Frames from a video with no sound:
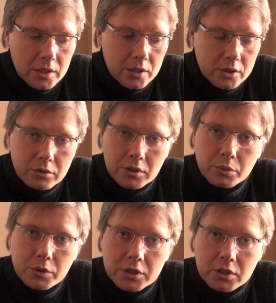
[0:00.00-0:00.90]
uh, do
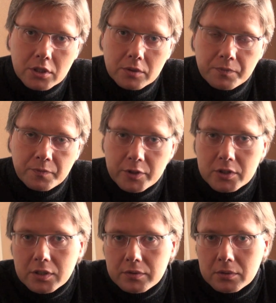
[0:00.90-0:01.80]
it with uh,
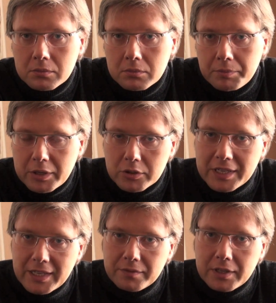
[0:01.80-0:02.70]
Vis Latvia, because
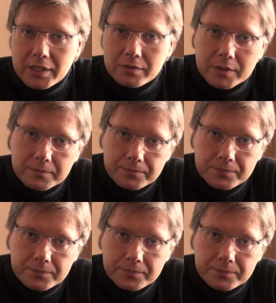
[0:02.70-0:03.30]
they're Latvian Latvian.